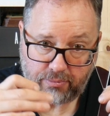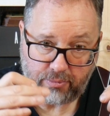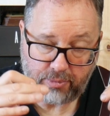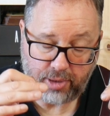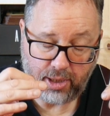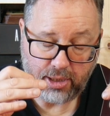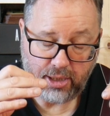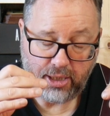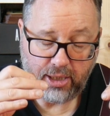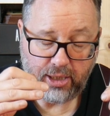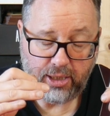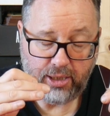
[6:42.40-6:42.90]

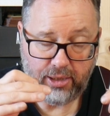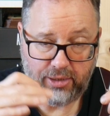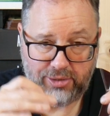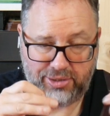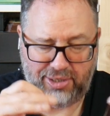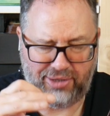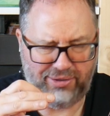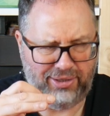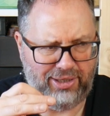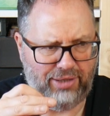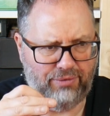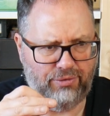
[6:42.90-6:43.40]

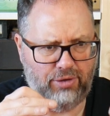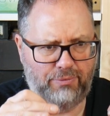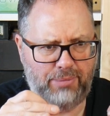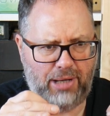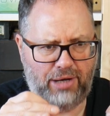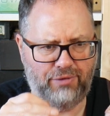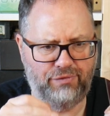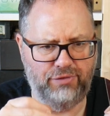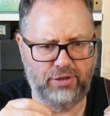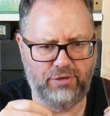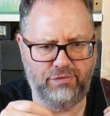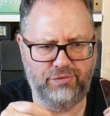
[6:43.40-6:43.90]
I think I've got
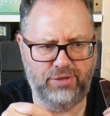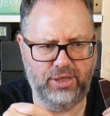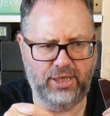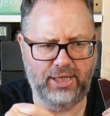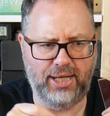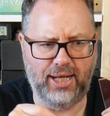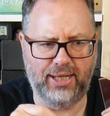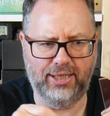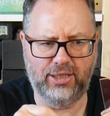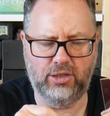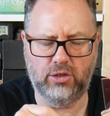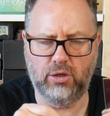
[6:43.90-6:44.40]
about 15
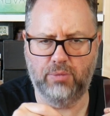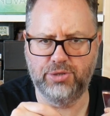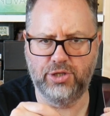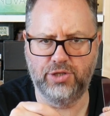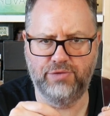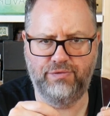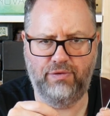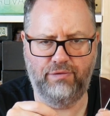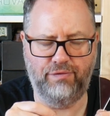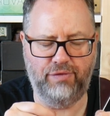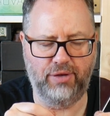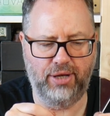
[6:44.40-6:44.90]

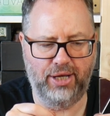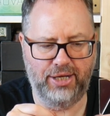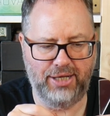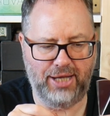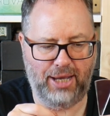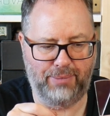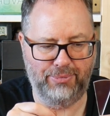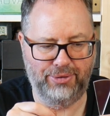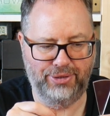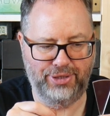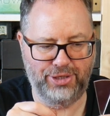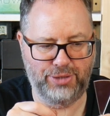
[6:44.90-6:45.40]
helicopters for
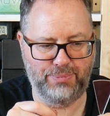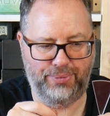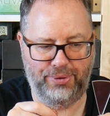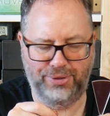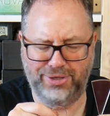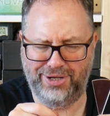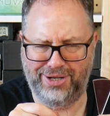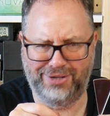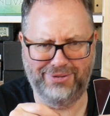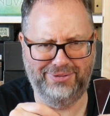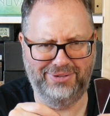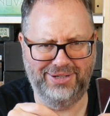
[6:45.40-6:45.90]
Vietnam at this
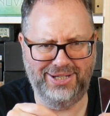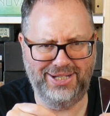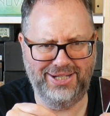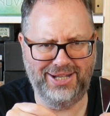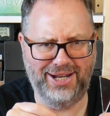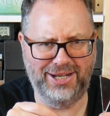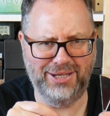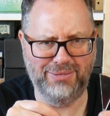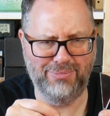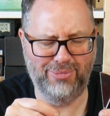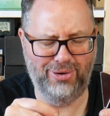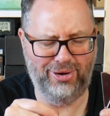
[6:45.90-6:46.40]
point. I don't need
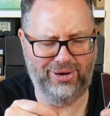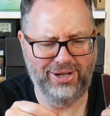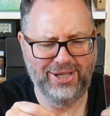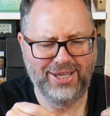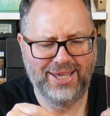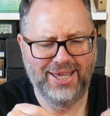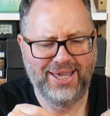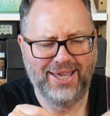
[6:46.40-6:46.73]
any more.